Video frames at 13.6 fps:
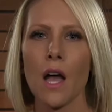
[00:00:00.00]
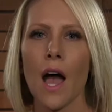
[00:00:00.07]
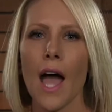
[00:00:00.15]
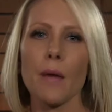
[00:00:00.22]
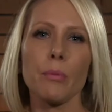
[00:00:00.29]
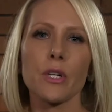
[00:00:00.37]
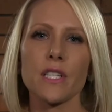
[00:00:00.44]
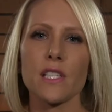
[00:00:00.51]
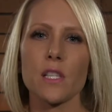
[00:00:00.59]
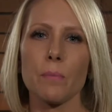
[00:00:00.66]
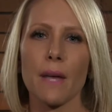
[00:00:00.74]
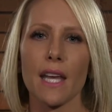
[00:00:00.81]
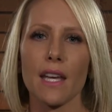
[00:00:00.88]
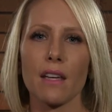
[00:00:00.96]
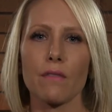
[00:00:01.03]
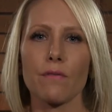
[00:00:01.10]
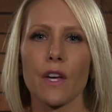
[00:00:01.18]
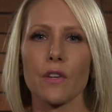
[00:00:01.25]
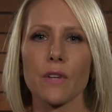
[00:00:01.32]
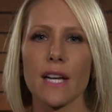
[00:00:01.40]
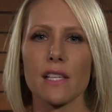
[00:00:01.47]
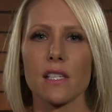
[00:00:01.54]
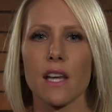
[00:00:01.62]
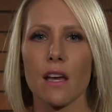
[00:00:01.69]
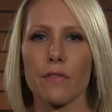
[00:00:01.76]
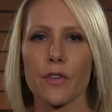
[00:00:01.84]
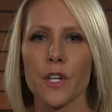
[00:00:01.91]
I participate in fundraising
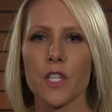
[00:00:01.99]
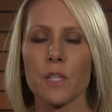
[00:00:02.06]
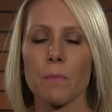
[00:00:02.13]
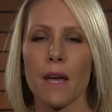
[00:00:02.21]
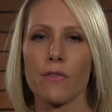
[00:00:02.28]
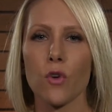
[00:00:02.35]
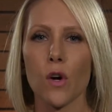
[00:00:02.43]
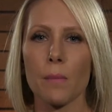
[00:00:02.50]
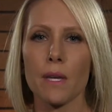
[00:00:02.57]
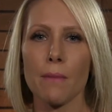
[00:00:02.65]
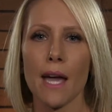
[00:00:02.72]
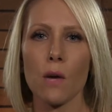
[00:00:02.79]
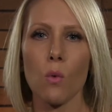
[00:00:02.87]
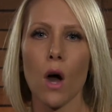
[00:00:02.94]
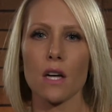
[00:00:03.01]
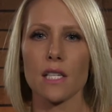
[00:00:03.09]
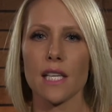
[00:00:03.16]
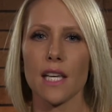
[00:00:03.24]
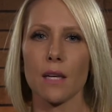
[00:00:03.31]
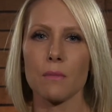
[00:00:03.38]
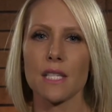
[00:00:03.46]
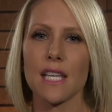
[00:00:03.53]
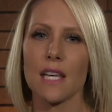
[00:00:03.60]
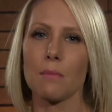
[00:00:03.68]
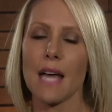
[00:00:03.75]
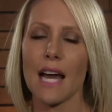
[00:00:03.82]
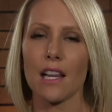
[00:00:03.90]
efforts by forming my walk team,
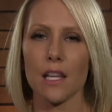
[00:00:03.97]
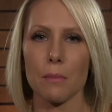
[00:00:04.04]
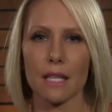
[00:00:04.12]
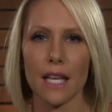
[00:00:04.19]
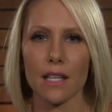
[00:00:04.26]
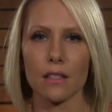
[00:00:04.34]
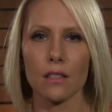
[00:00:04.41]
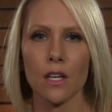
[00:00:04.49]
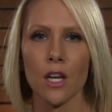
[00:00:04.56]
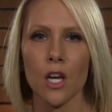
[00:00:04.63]
Team Natalie Millen.